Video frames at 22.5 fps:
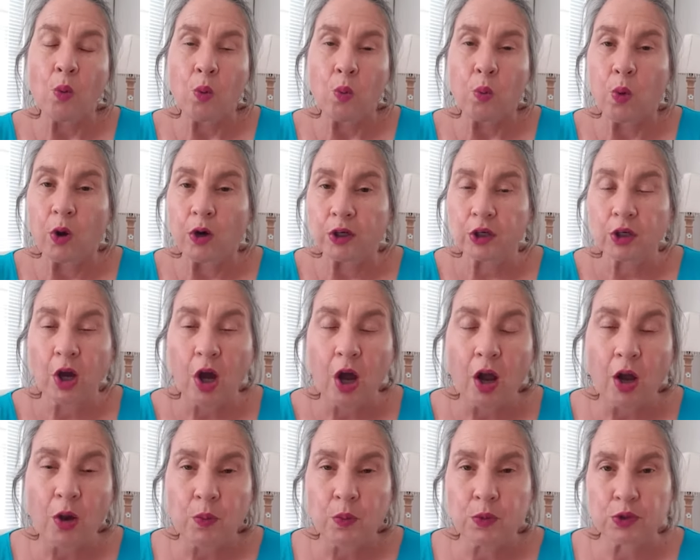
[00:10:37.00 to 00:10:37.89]
What
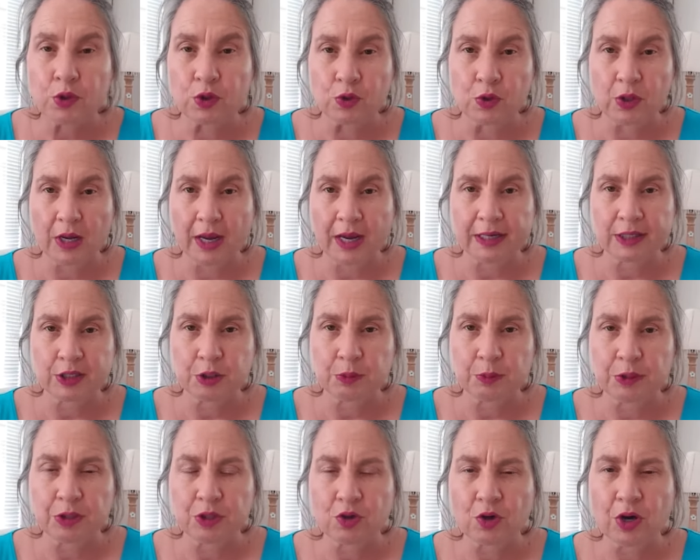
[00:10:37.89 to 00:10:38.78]
car would you like
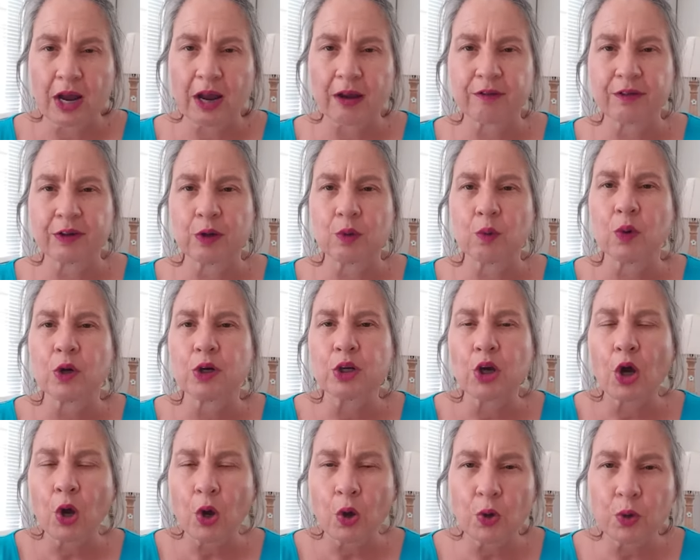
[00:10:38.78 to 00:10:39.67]
to be driving? What
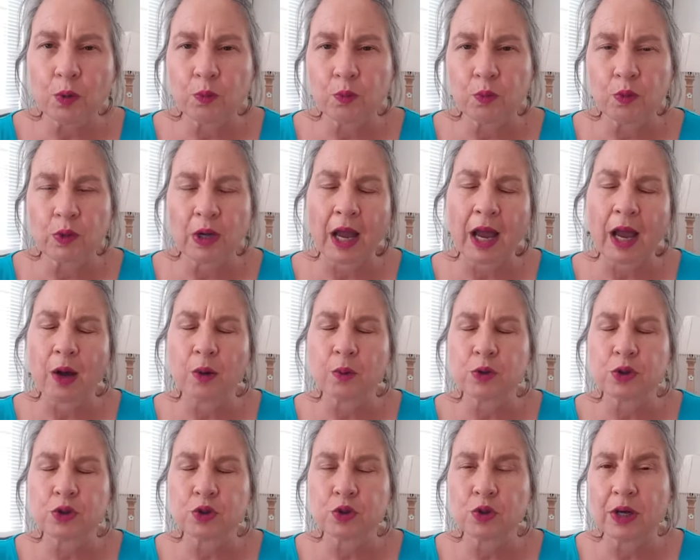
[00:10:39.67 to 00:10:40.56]
home? How
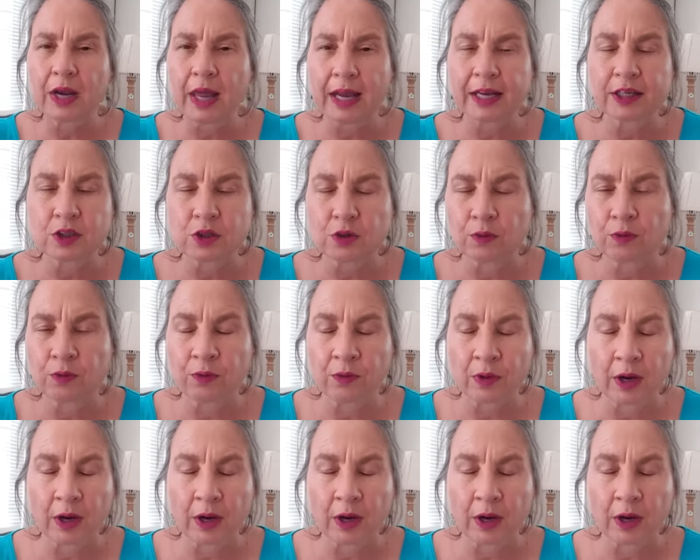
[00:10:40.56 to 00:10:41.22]
would you like to